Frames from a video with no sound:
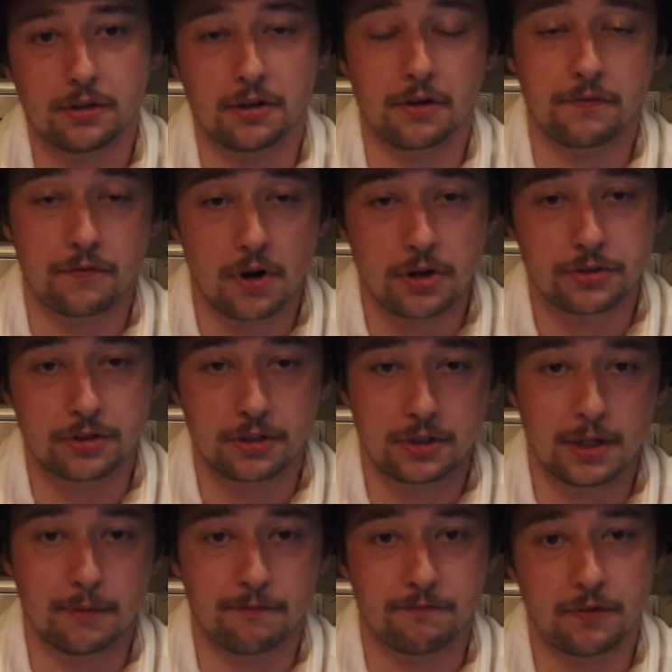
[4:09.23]
Their first
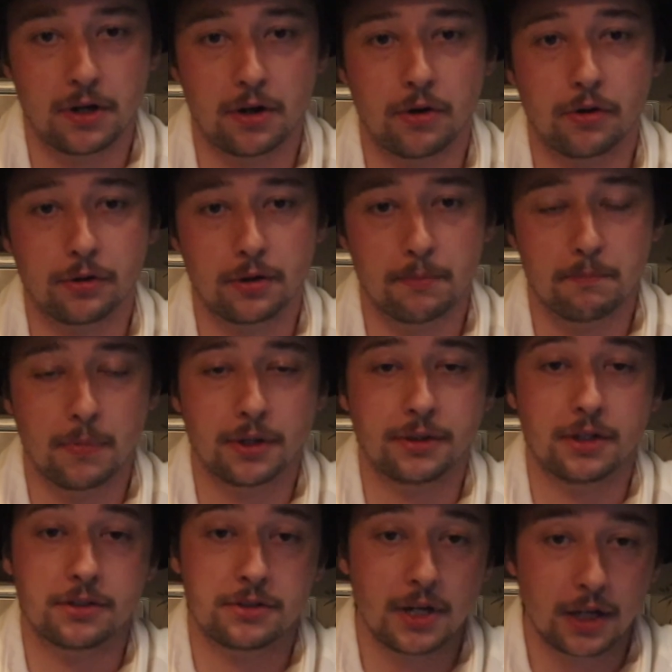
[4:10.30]
attempt failed,
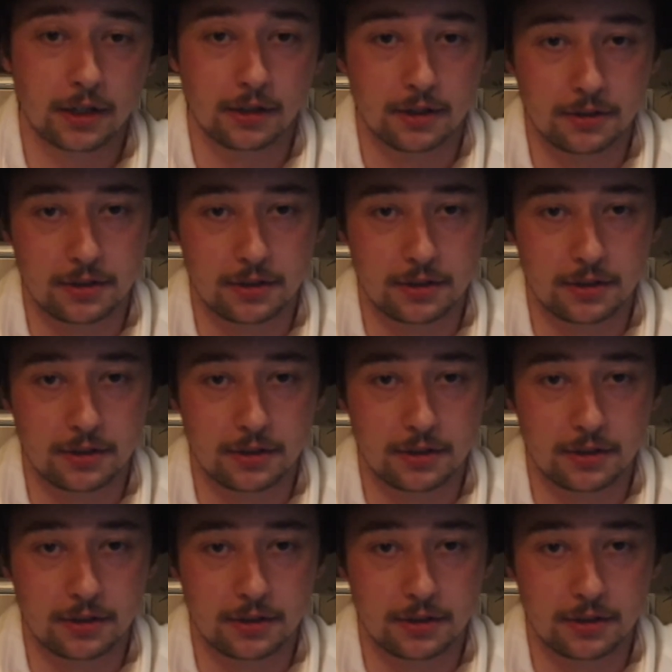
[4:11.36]
but the second